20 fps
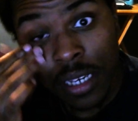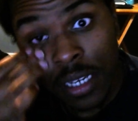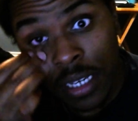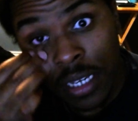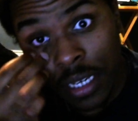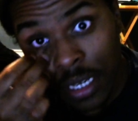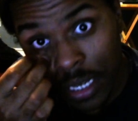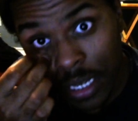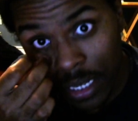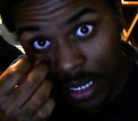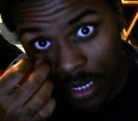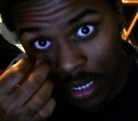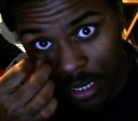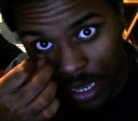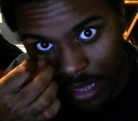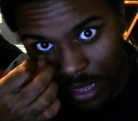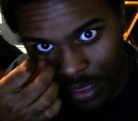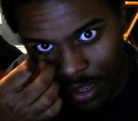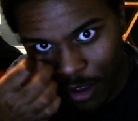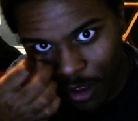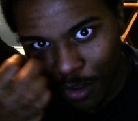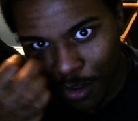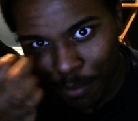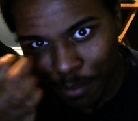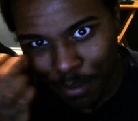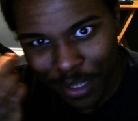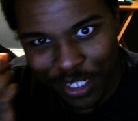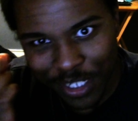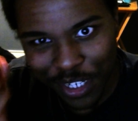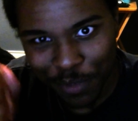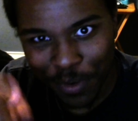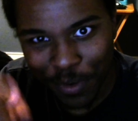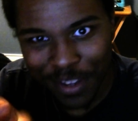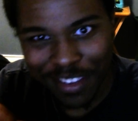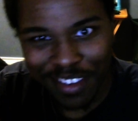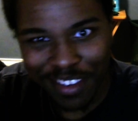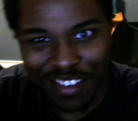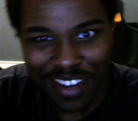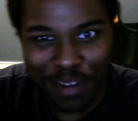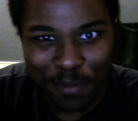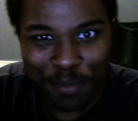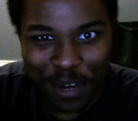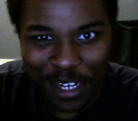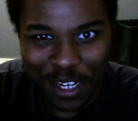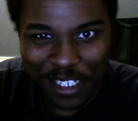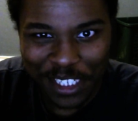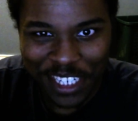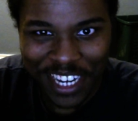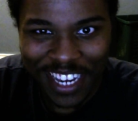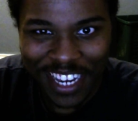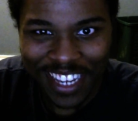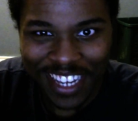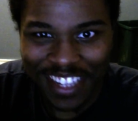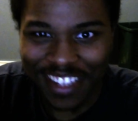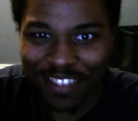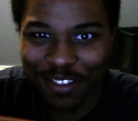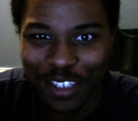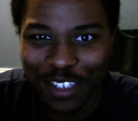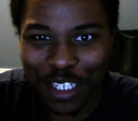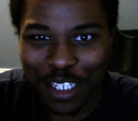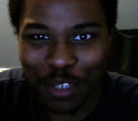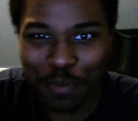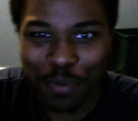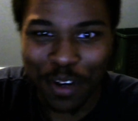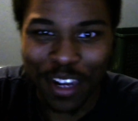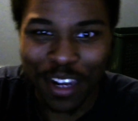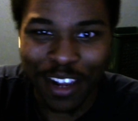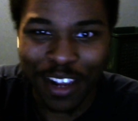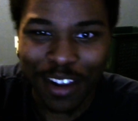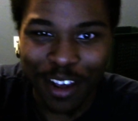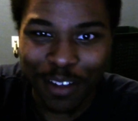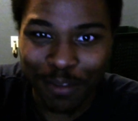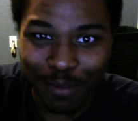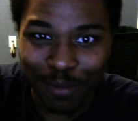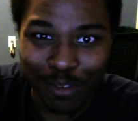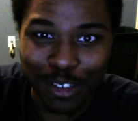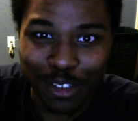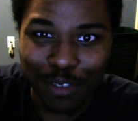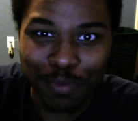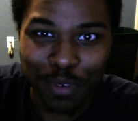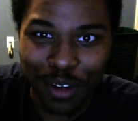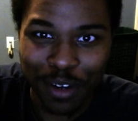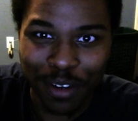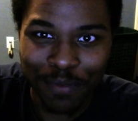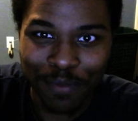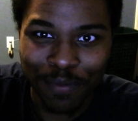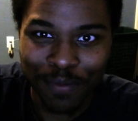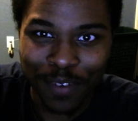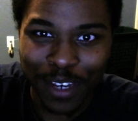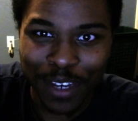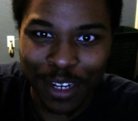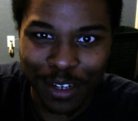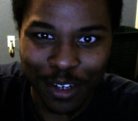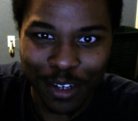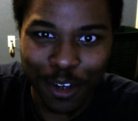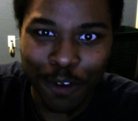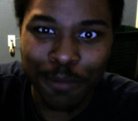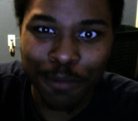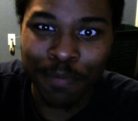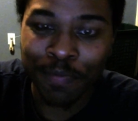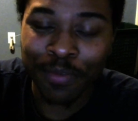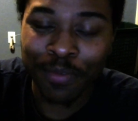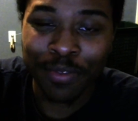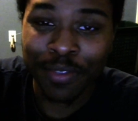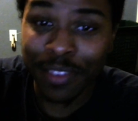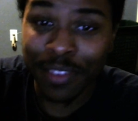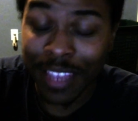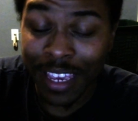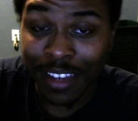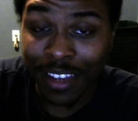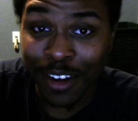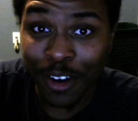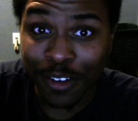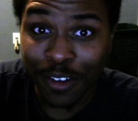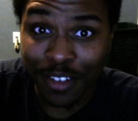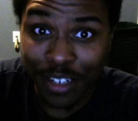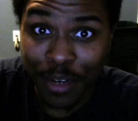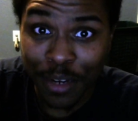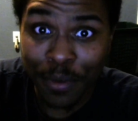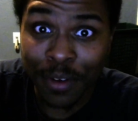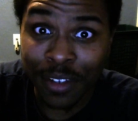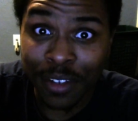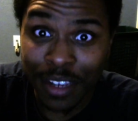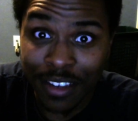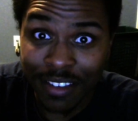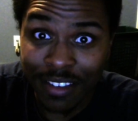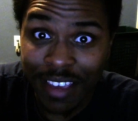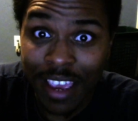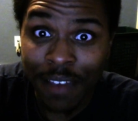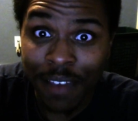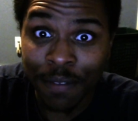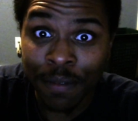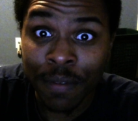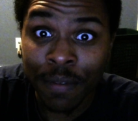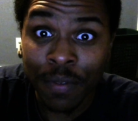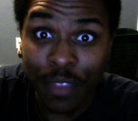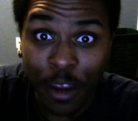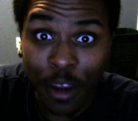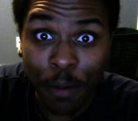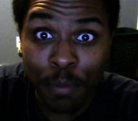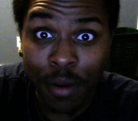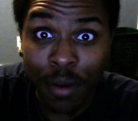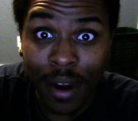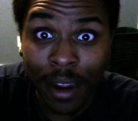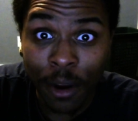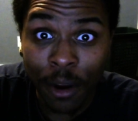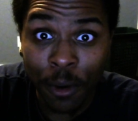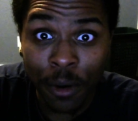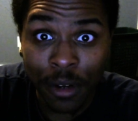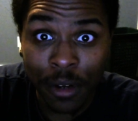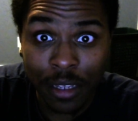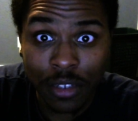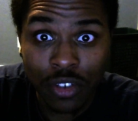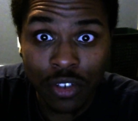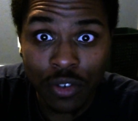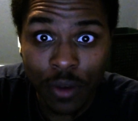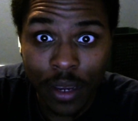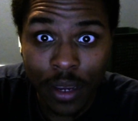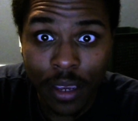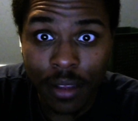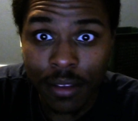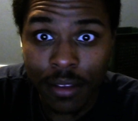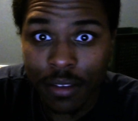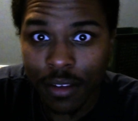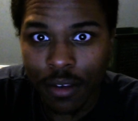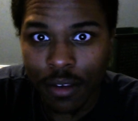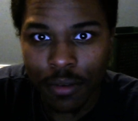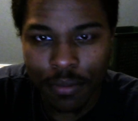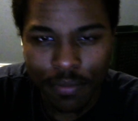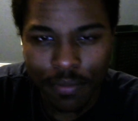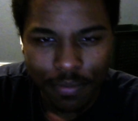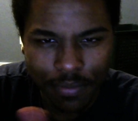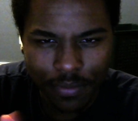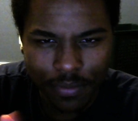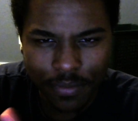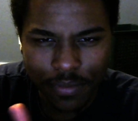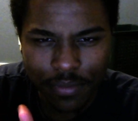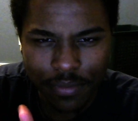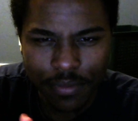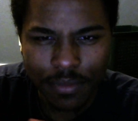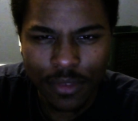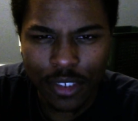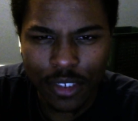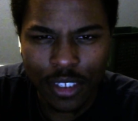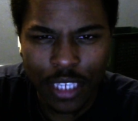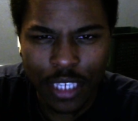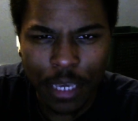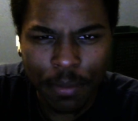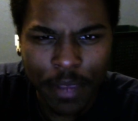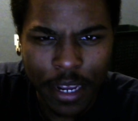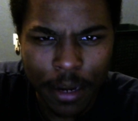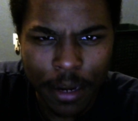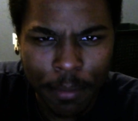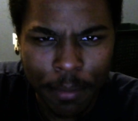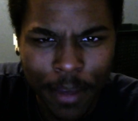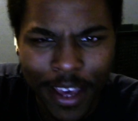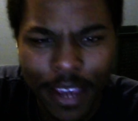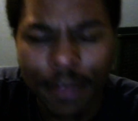I think all the budget went to Samurai Jack, which is pretty fucking dope. Yeah, Cartoon Network does have their priorities straight, so just keep that in mind.